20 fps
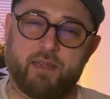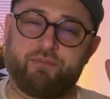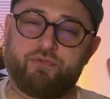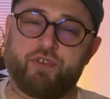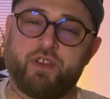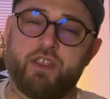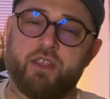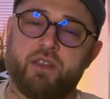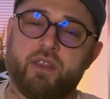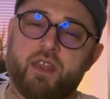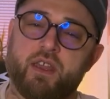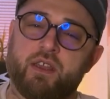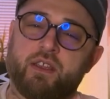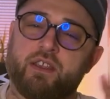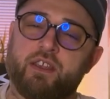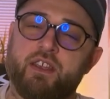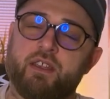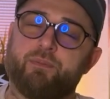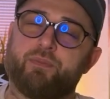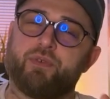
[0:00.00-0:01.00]
3,
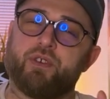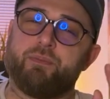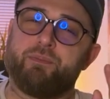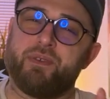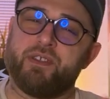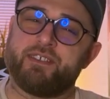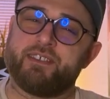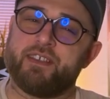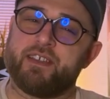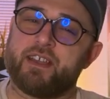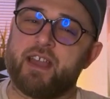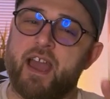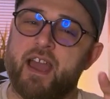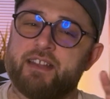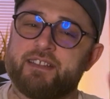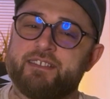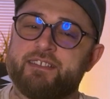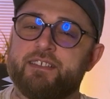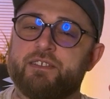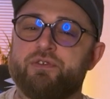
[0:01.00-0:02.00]
keep repeating
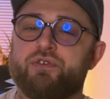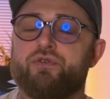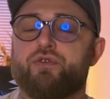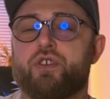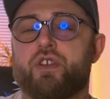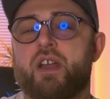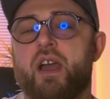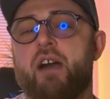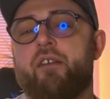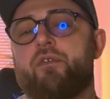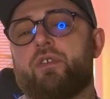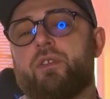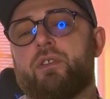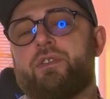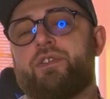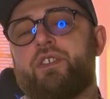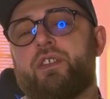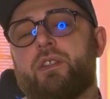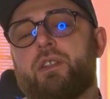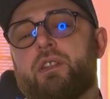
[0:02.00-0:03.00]
until you recover
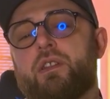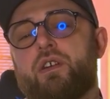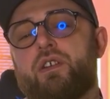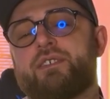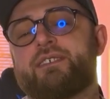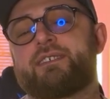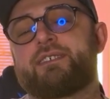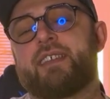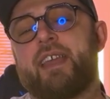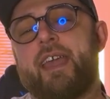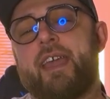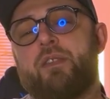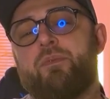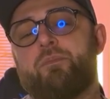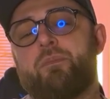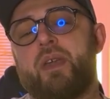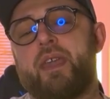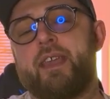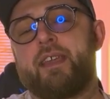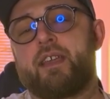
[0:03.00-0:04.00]
the loss and
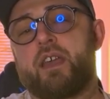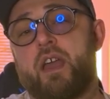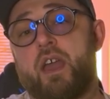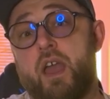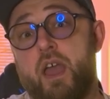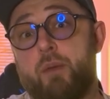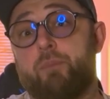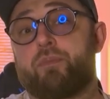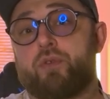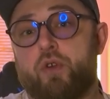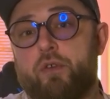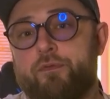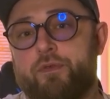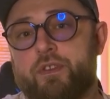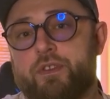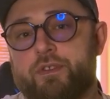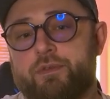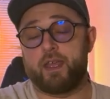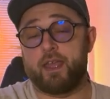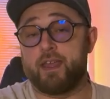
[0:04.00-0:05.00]
make a
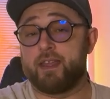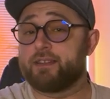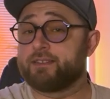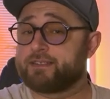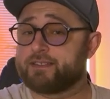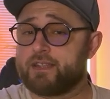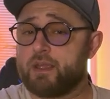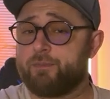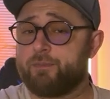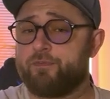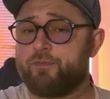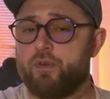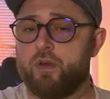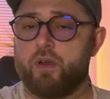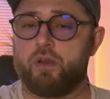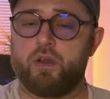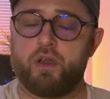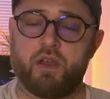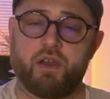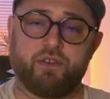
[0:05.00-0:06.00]
profit. And step
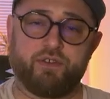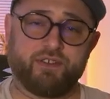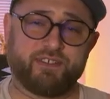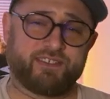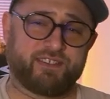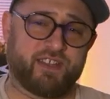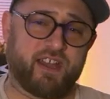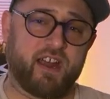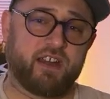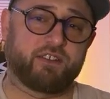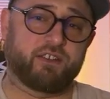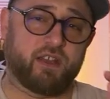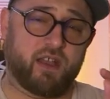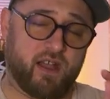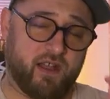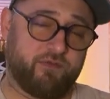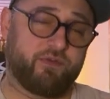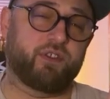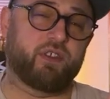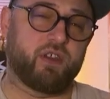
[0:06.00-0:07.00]
4, restart after you